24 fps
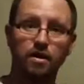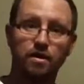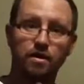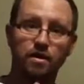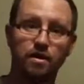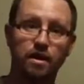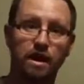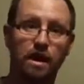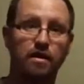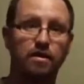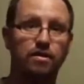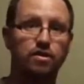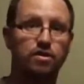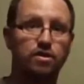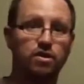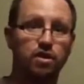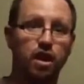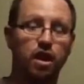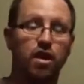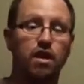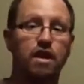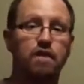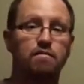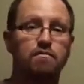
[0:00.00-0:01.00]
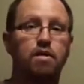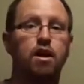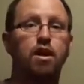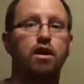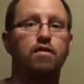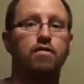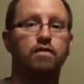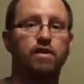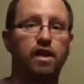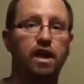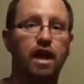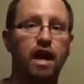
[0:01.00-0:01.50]
to take the shot of that
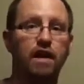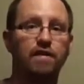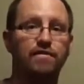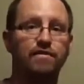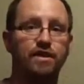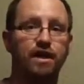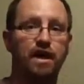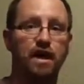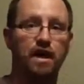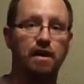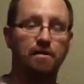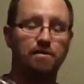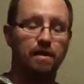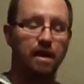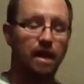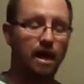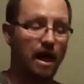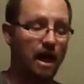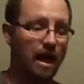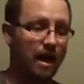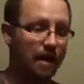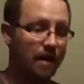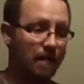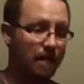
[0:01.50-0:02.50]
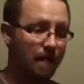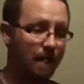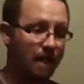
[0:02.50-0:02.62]
buck of a lifetime and